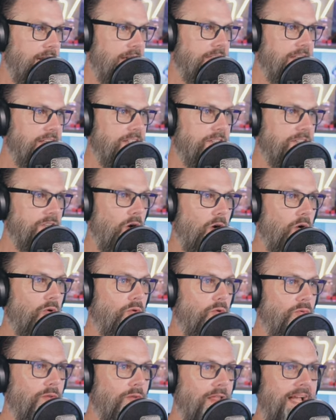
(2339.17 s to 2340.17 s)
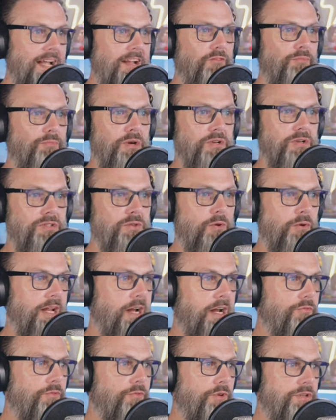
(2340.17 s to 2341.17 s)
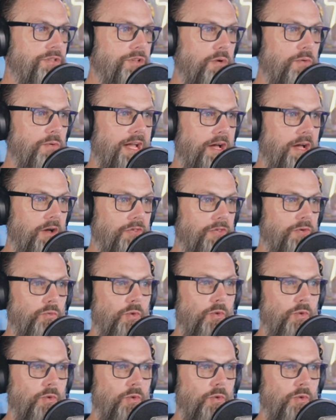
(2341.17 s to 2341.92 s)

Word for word: And then his own lack of personal care for his own health